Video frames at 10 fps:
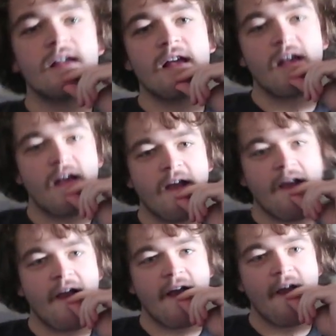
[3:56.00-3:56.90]
we talked
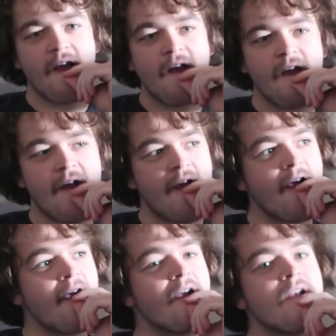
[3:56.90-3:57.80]
about how Bart's leaving
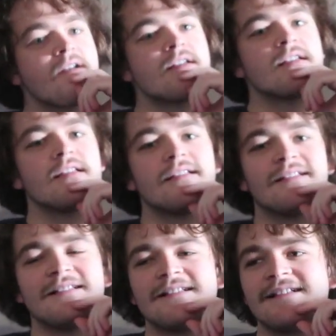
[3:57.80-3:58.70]
us. How do you feel about
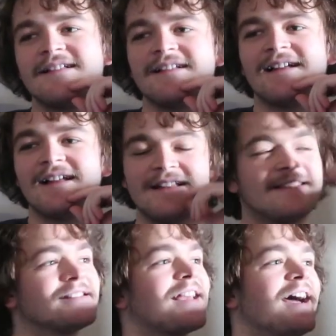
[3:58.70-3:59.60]
that? It's